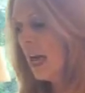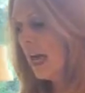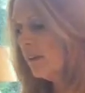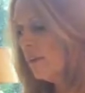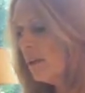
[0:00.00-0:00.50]

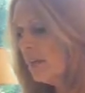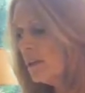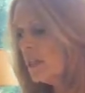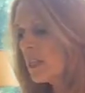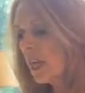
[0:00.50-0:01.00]
And what I
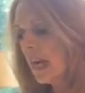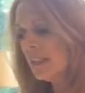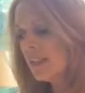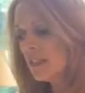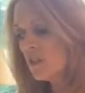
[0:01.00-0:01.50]
do is I
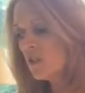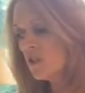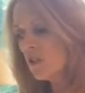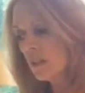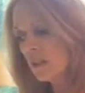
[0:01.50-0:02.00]
ask the
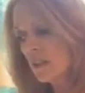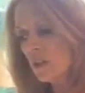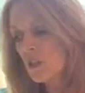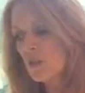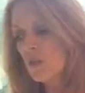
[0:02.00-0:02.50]
student
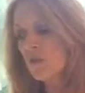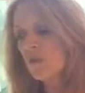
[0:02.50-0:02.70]
to